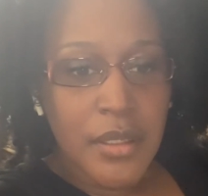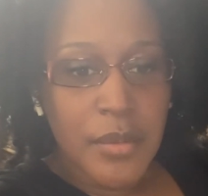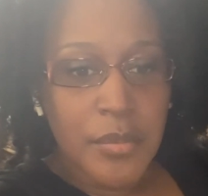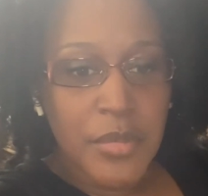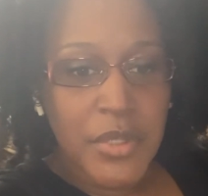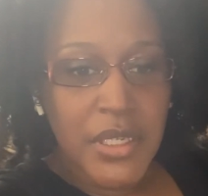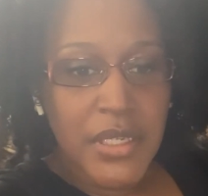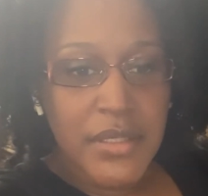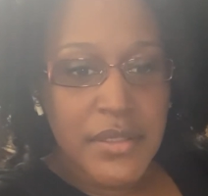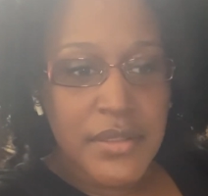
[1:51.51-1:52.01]

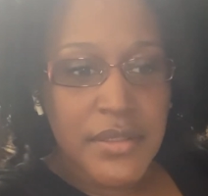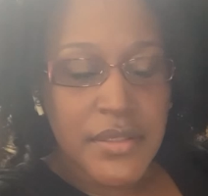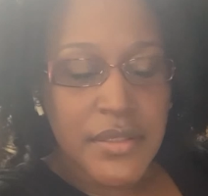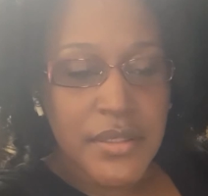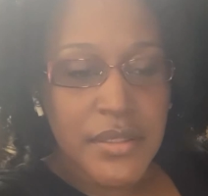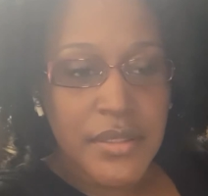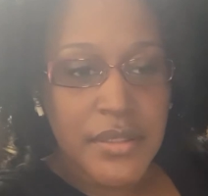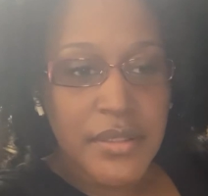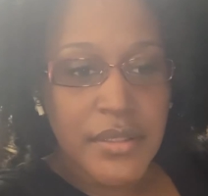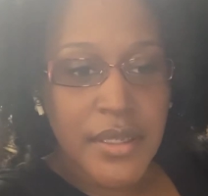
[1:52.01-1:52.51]
but
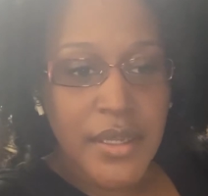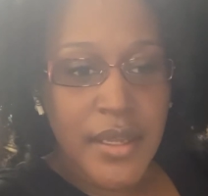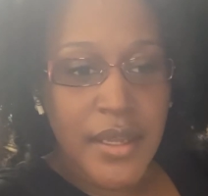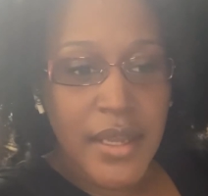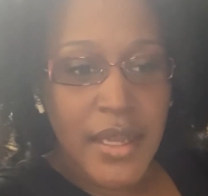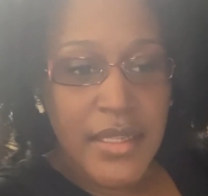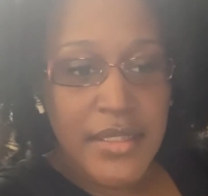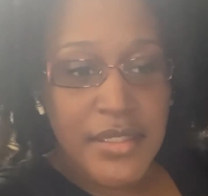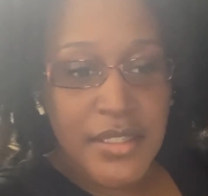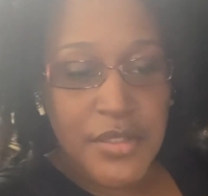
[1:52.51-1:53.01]

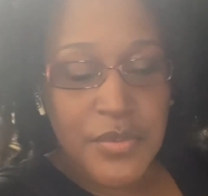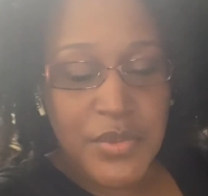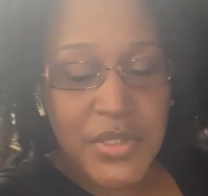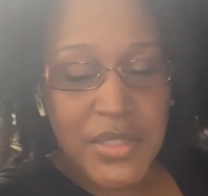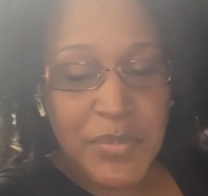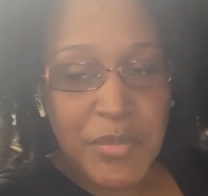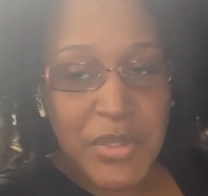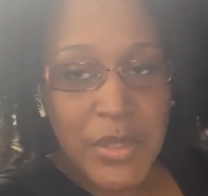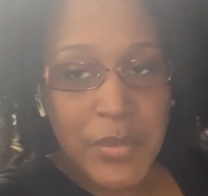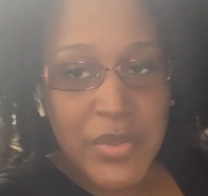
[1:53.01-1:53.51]
I just
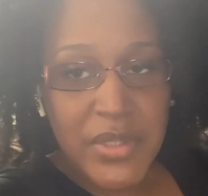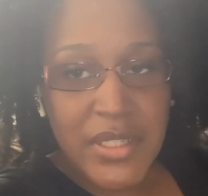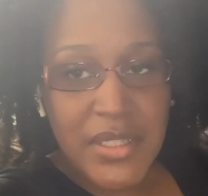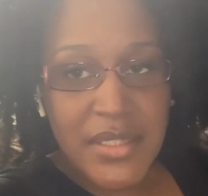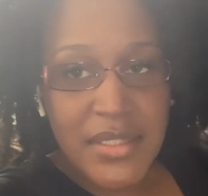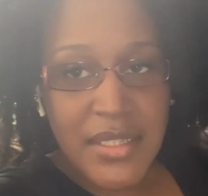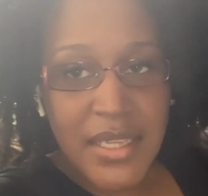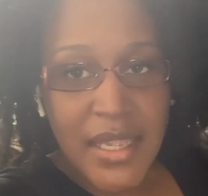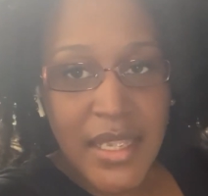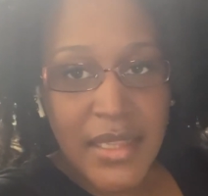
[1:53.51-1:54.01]
want to peep in and
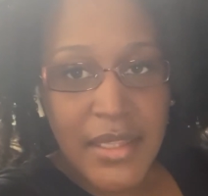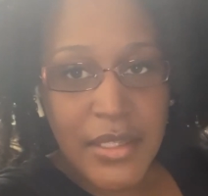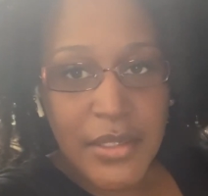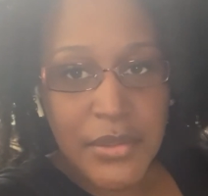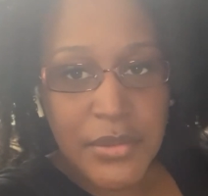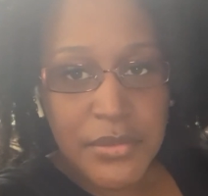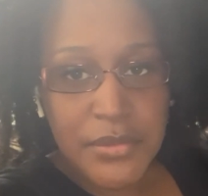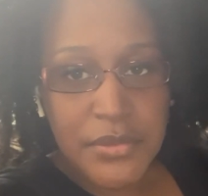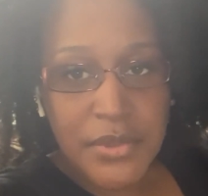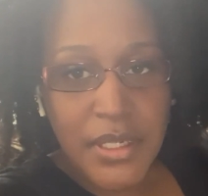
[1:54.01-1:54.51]
say
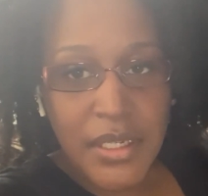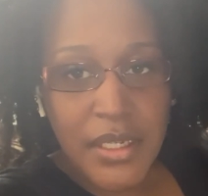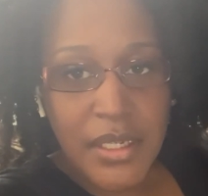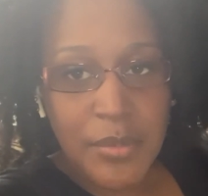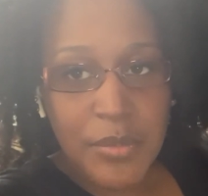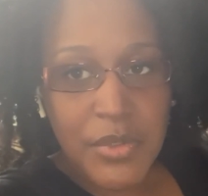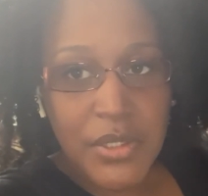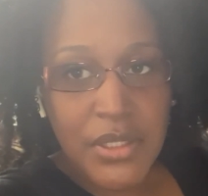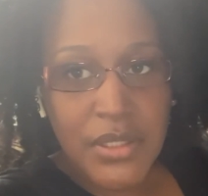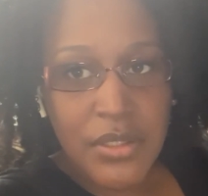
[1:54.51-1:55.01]
hello. I'm
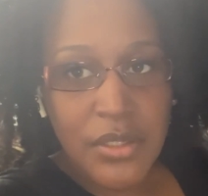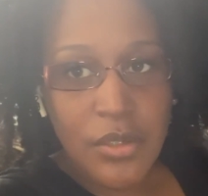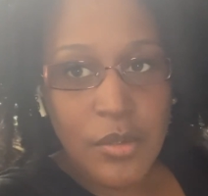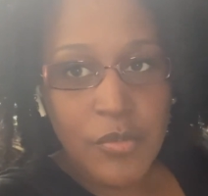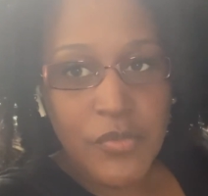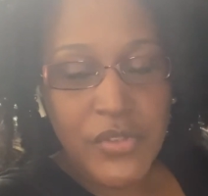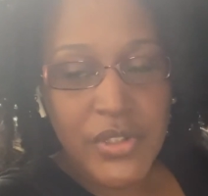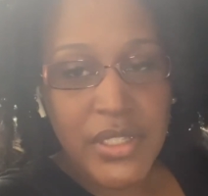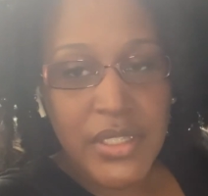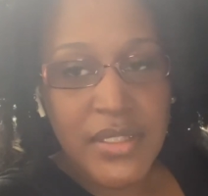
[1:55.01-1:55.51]
going to
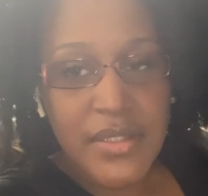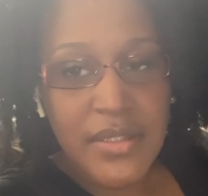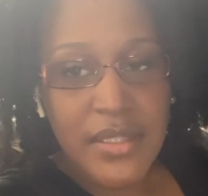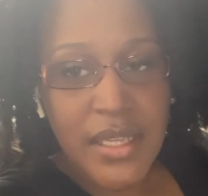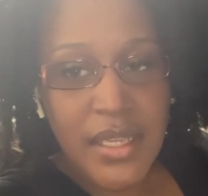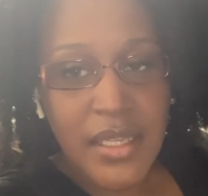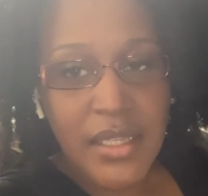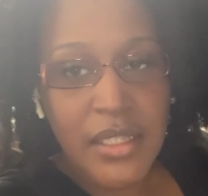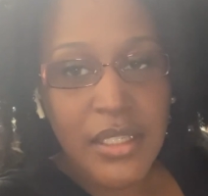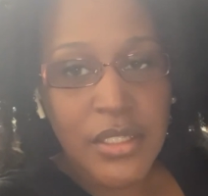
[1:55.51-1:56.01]
hopefully say
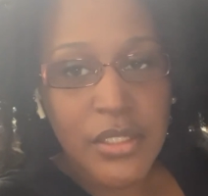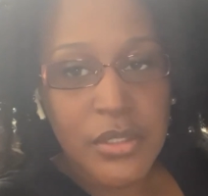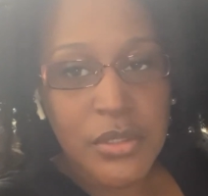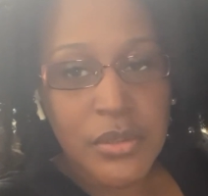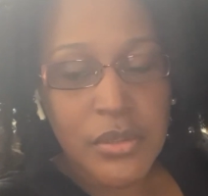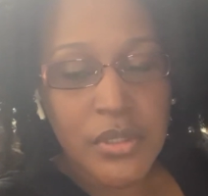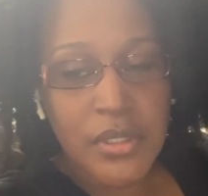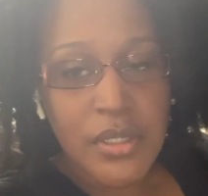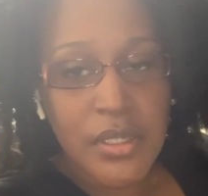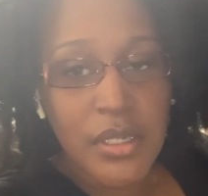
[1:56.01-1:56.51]
hello
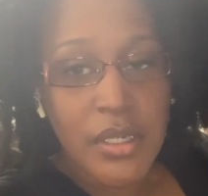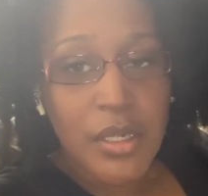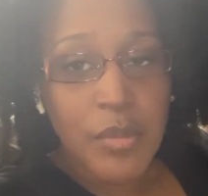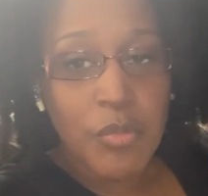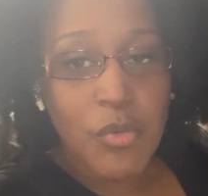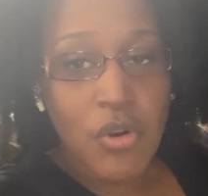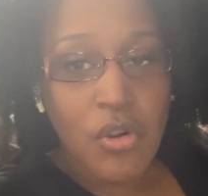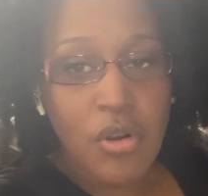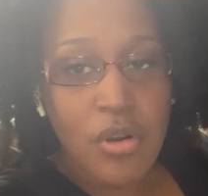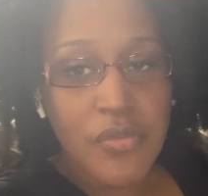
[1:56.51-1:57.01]

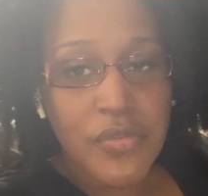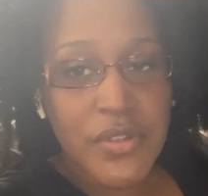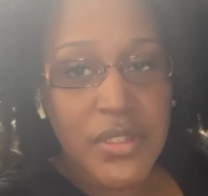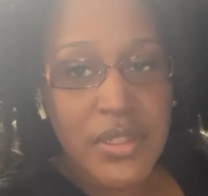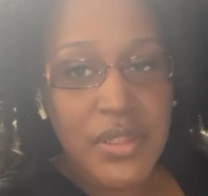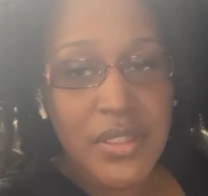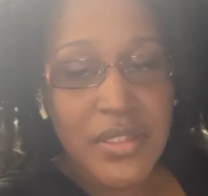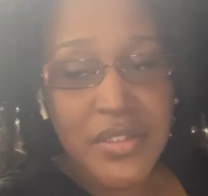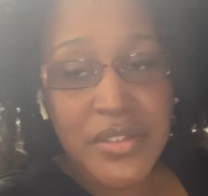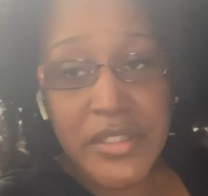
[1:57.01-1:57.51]
more often
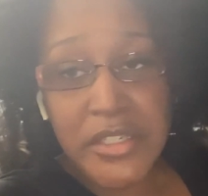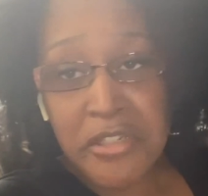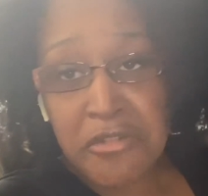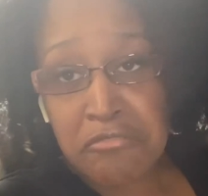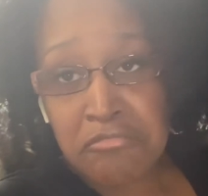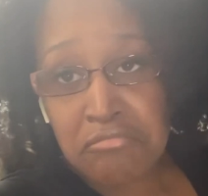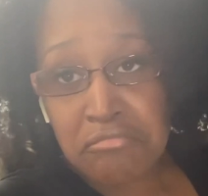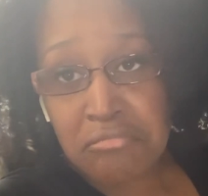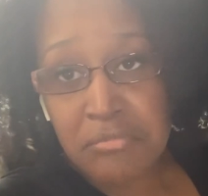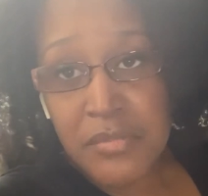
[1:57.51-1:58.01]
this year.
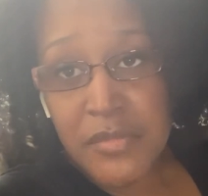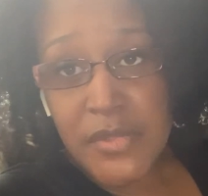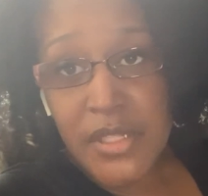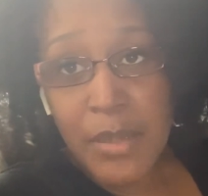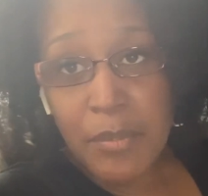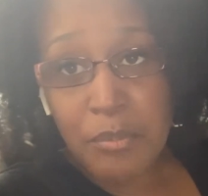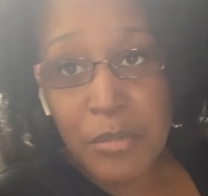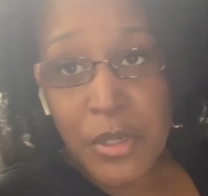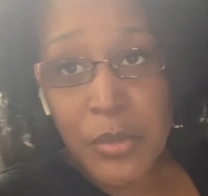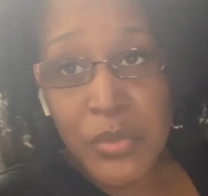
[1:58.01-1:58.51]

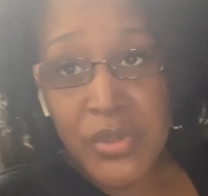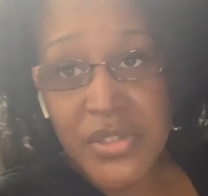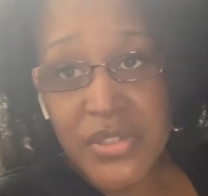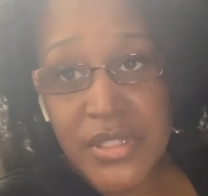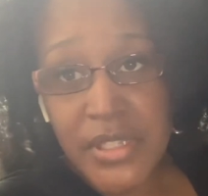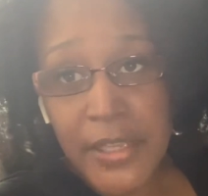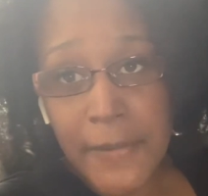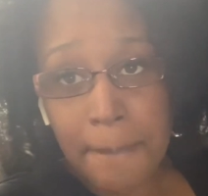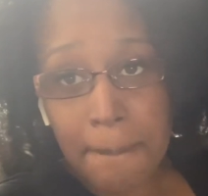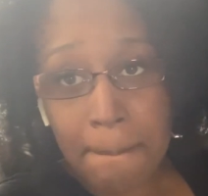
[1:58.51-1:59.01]
But we'll
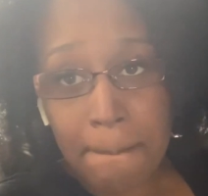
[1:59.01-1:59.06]
see.